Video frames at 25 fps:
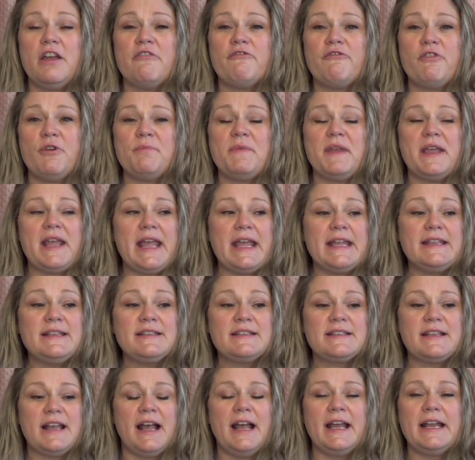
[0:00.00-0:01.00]
From the
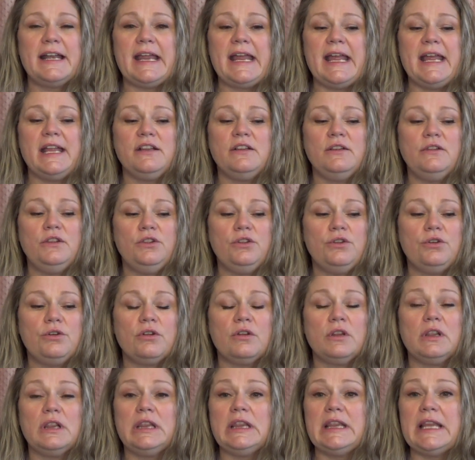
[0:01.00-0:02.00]
inside, it
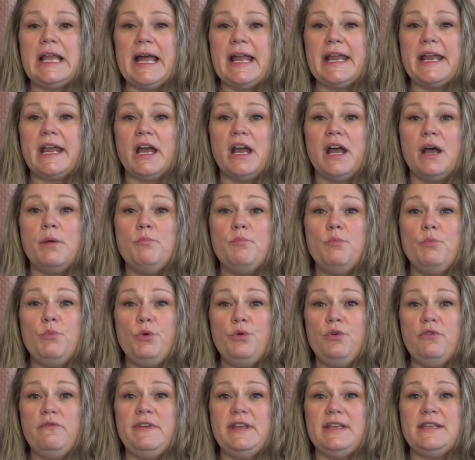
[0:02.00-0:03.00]
looked like a
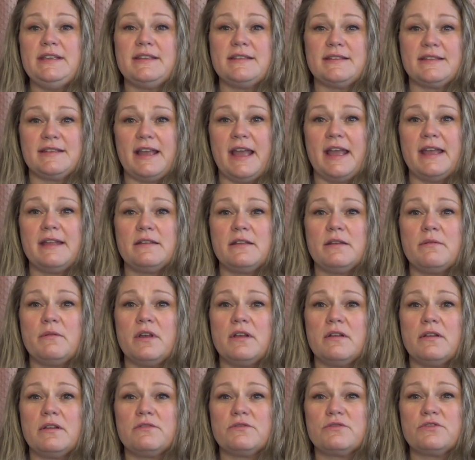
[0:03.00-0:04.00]
movie set,
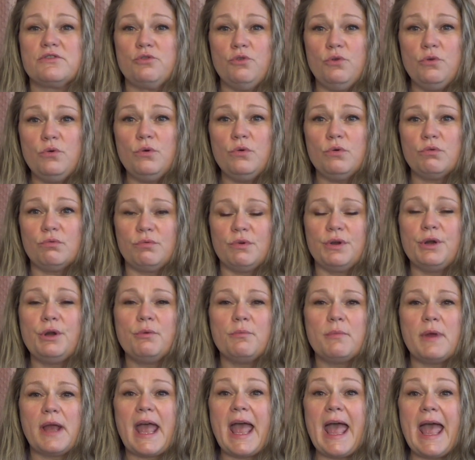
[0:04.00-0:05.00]

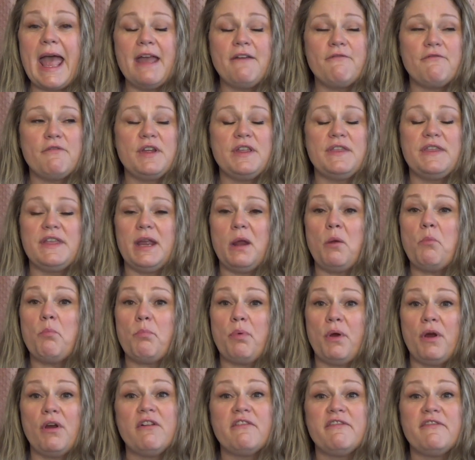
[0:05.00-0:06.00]
schoolroom. Everything
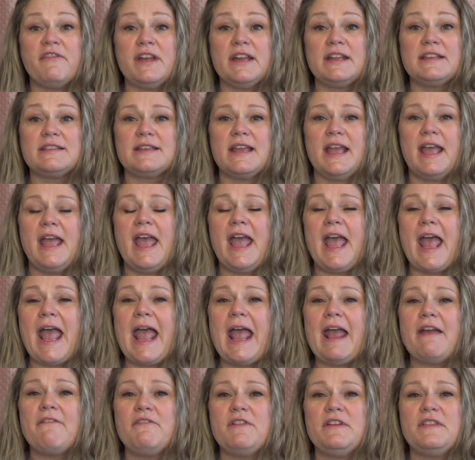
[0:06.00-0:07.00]
perfect,
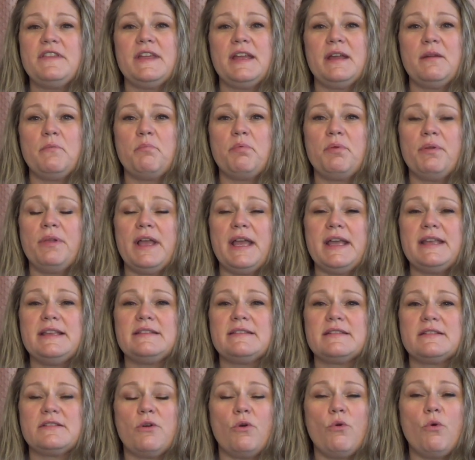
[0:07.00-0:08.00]
everything
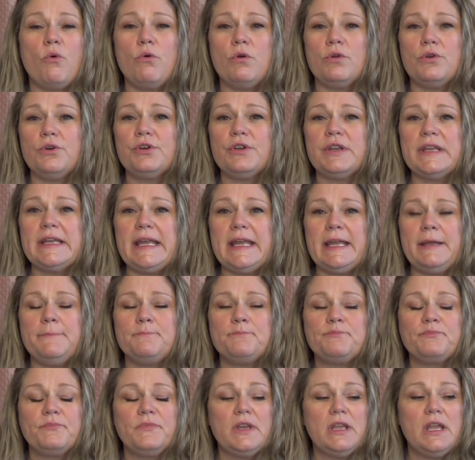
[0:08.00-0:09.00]
placed orderly.
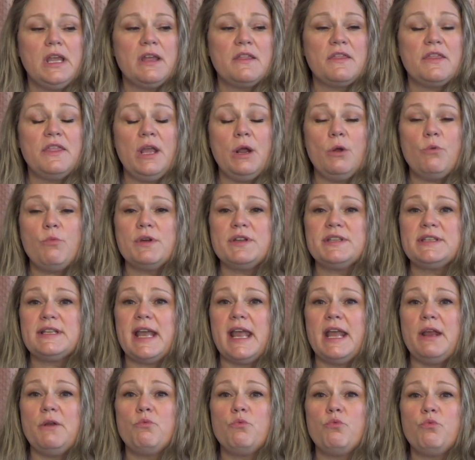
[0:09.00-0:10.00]
There was
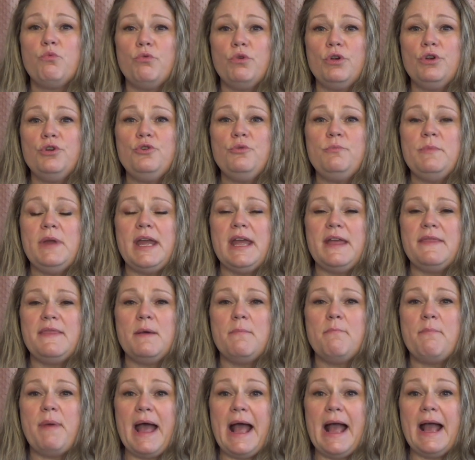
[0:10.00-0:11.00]
a room in
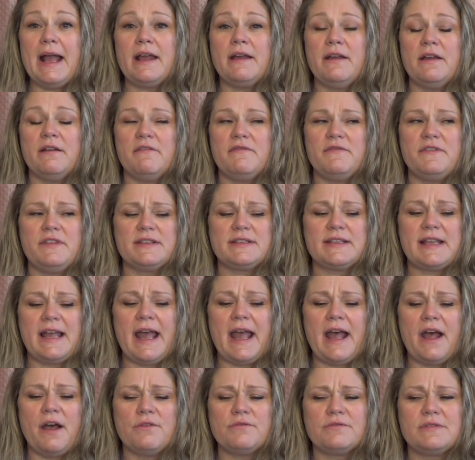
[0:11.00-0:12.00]
the back of this
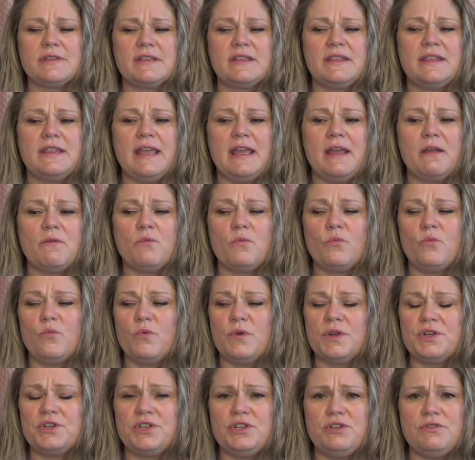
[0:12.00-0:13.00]
house that
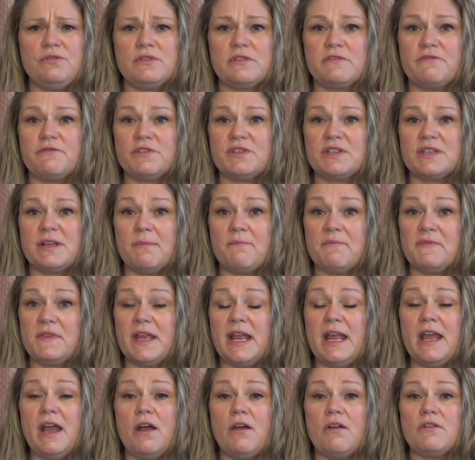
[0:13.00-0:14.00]
was used for
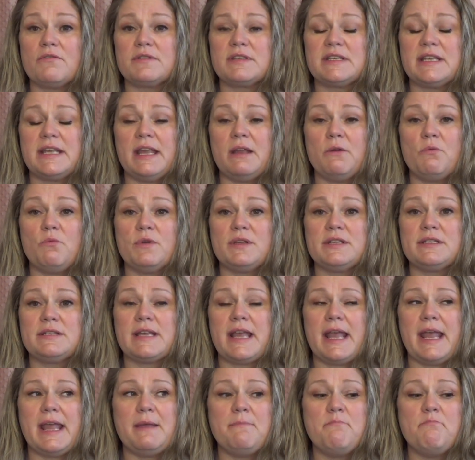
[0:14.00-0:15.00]
something else. It was
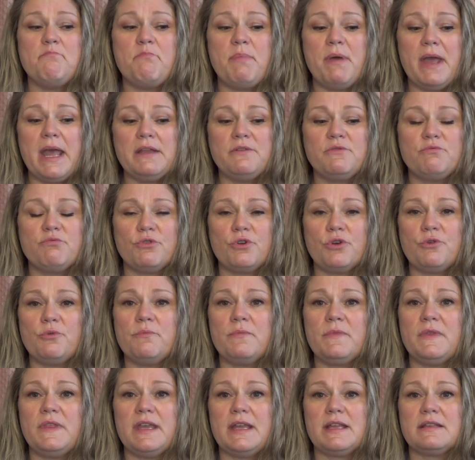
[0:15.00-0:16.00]
a
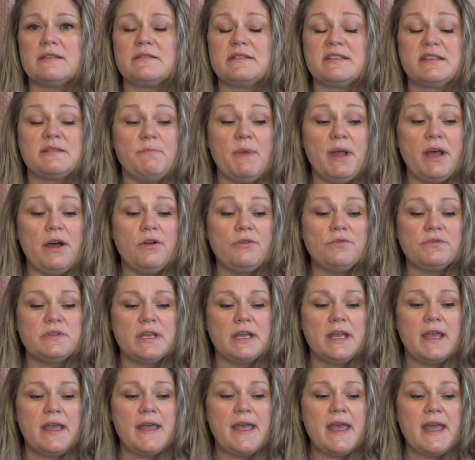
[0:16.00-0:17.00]
bedroom that smelled
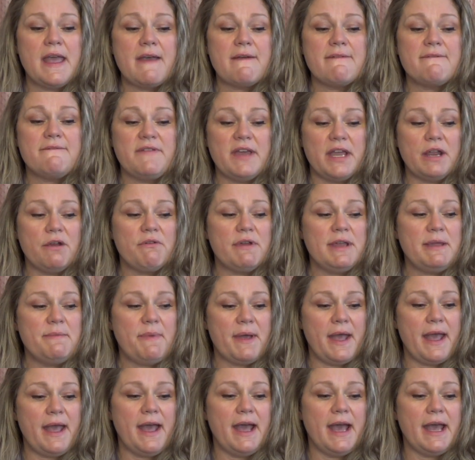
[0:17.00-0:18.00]
very
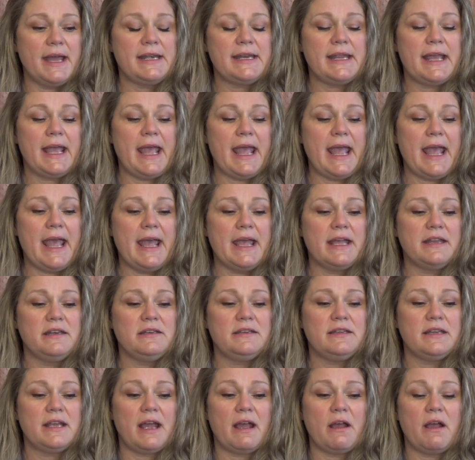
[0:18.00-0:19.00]
bad,
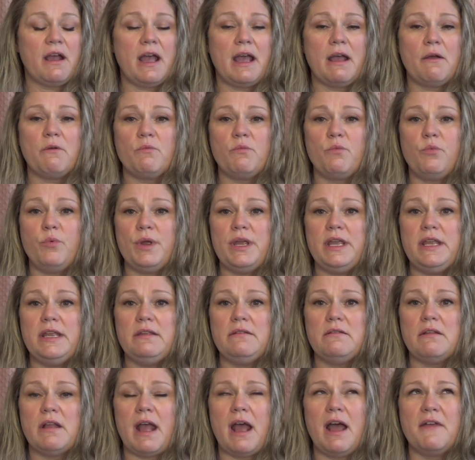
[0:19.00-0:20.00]
and
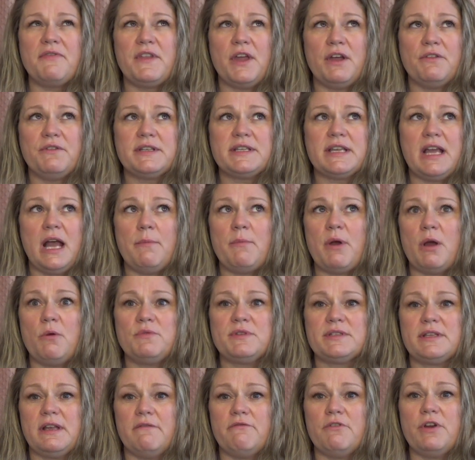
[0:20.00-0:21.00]
the only time I
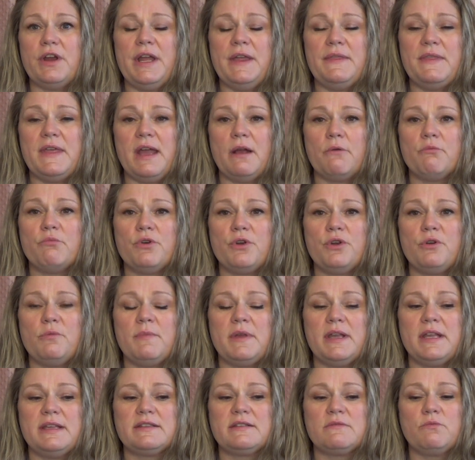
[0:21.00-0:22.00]
was ever in that room
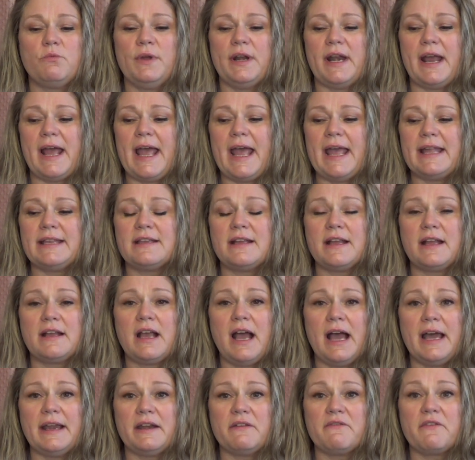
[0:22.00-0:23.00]
is when I had
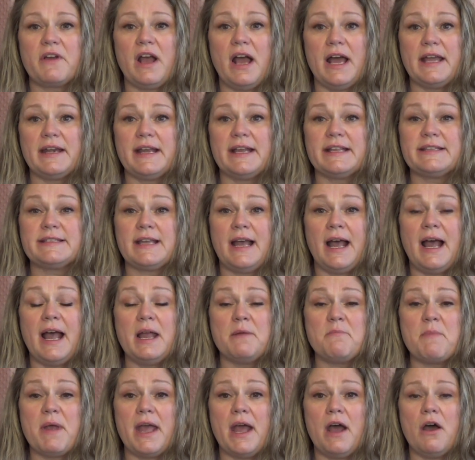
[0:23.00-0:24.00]
kind of got a
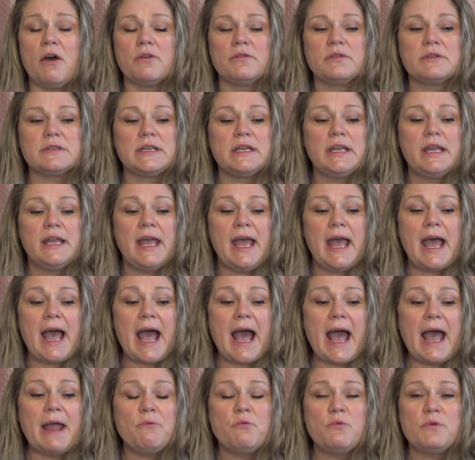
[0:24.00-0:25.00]
timeout.
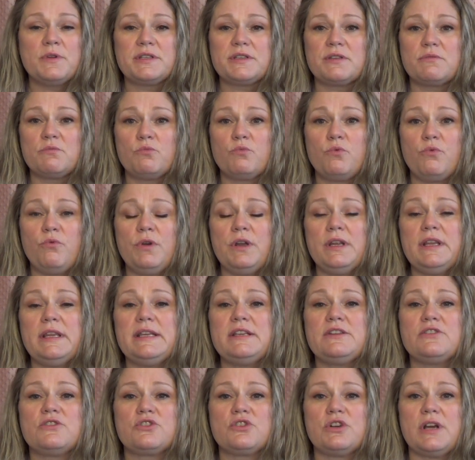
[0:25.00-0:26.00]
I was
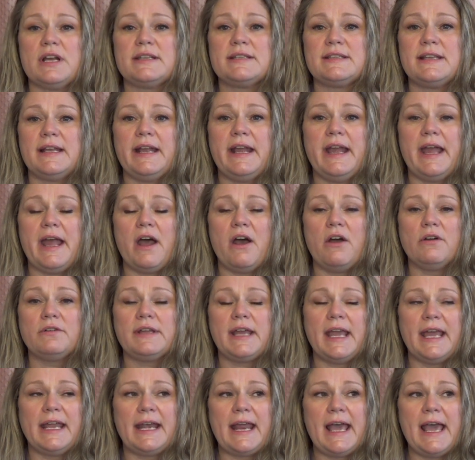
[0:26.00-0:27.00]
really stressing
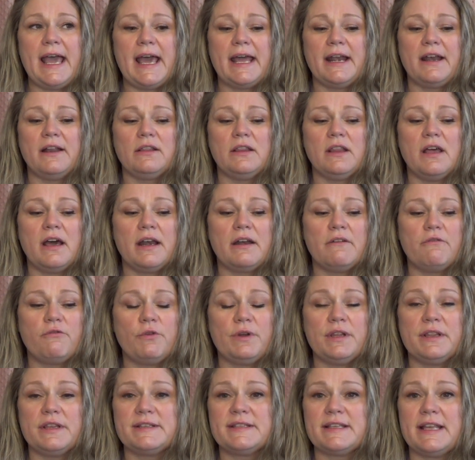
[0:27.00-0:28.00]
out and had a lot of
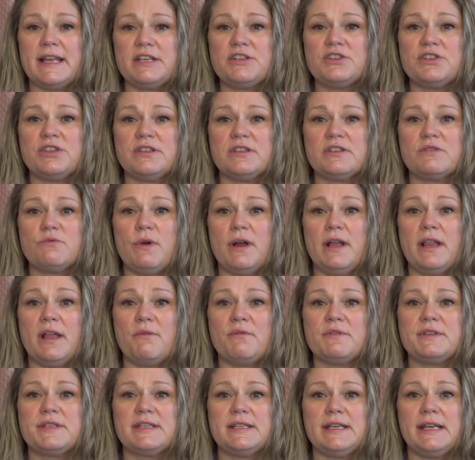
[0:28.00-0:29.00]
realizations while I
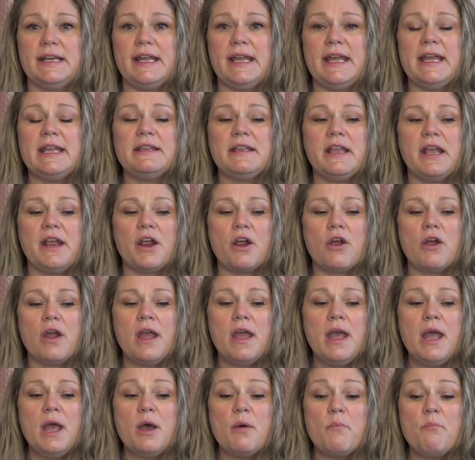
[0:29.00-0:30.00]
was sitting in there,
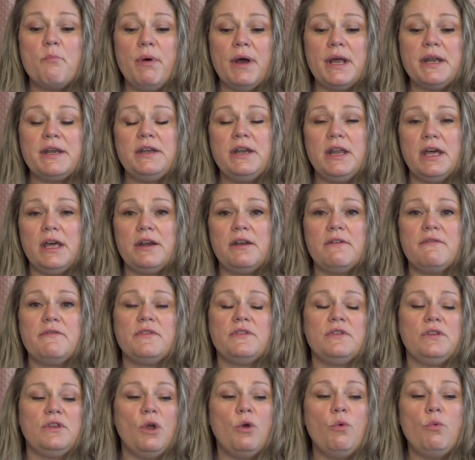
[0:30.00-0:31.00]
but
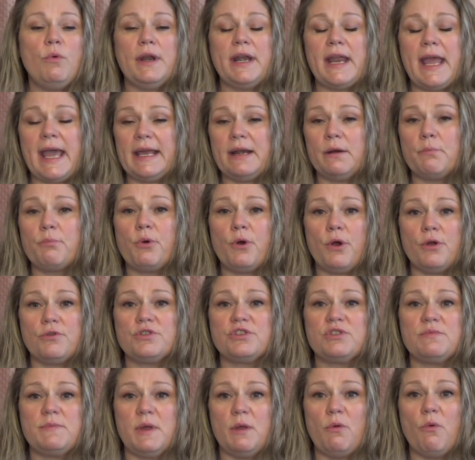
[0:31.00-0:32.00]
no one had
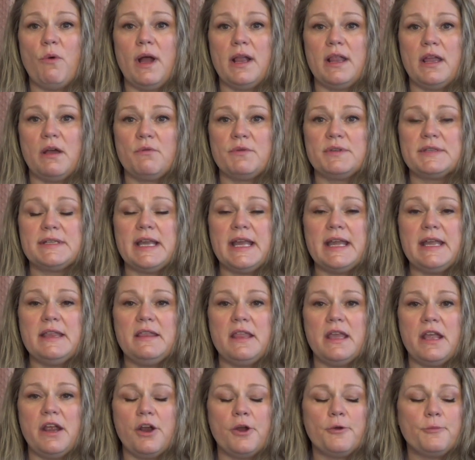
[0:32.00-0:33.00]
approached me while I was in
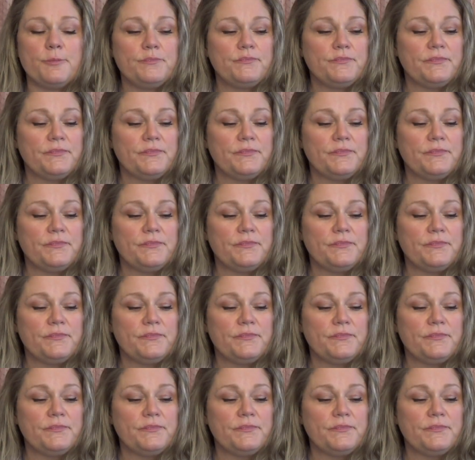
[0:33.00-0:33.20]
there.